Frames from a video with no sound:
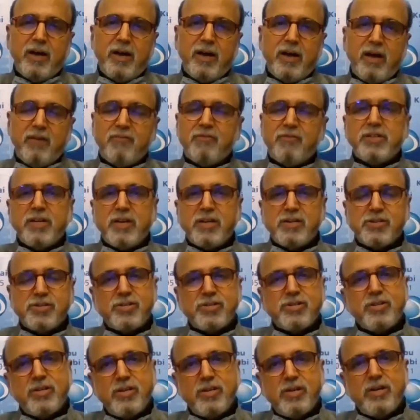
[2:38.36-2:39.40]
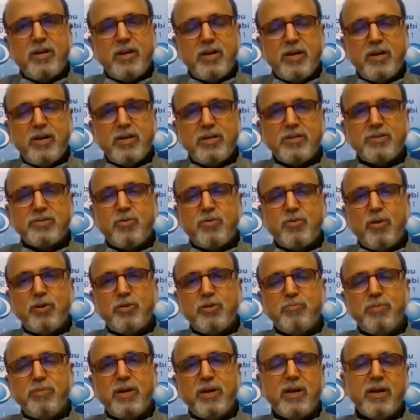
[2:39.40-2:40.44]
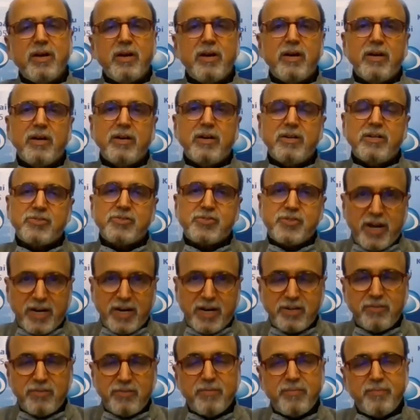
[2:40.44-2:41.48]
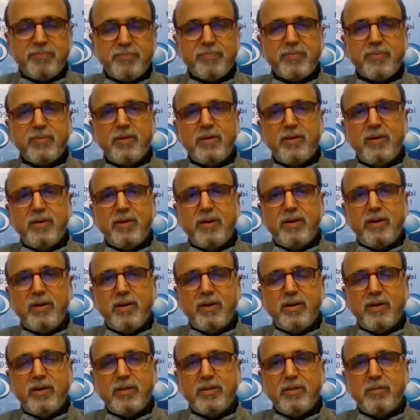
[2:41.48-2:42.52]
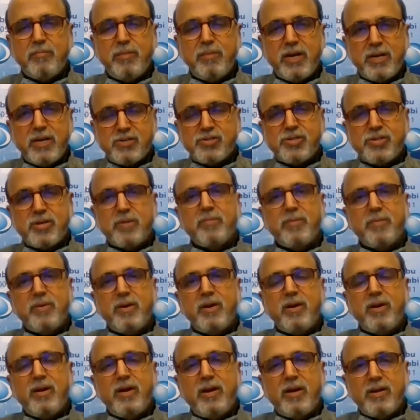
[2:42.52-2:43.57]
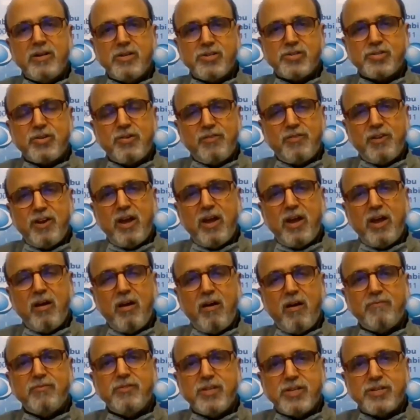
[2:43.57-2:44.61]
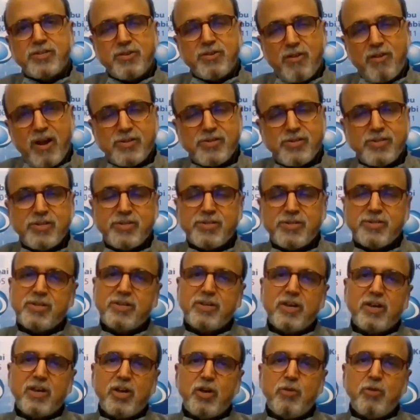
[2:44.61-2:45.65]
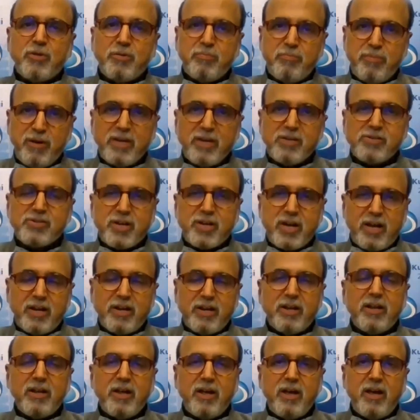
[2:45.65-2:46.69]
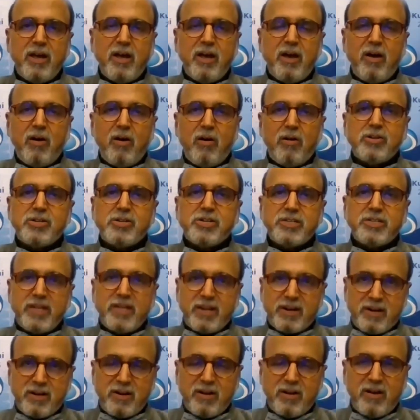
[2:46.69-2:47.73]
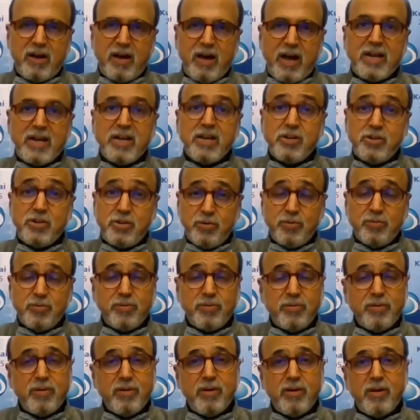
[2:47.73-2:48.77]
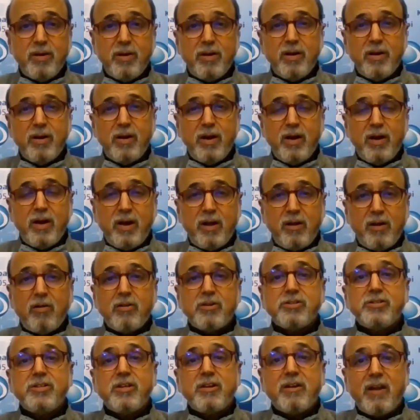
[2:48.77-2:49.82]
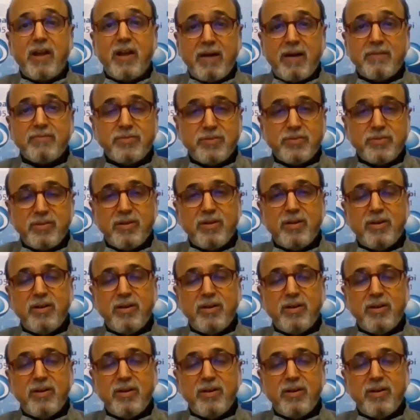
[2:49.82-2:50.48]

everything is going to be a destructive. The biggest discovery of this crisis, human beings can alter their attitude and alter their lives